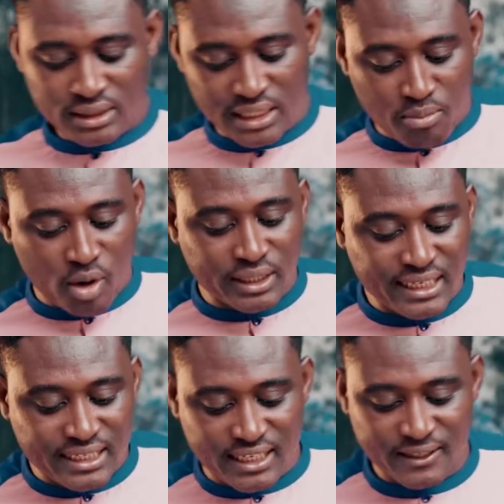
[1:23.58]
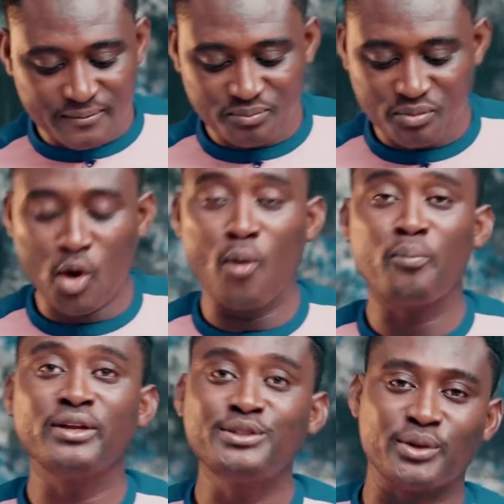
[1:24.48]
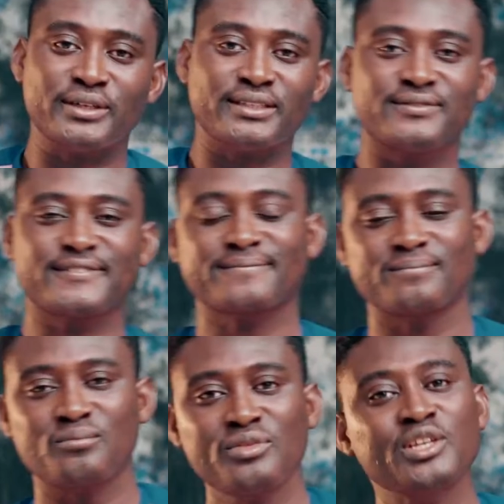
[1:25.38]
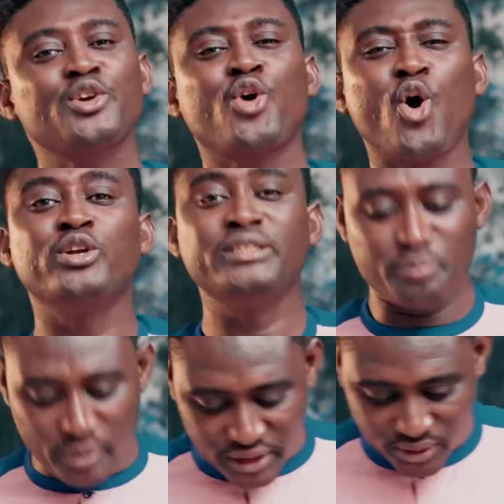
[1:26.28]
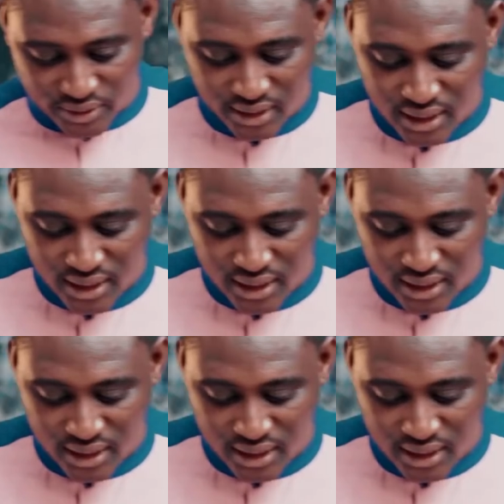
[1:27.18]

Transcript: Demonic operation called depression.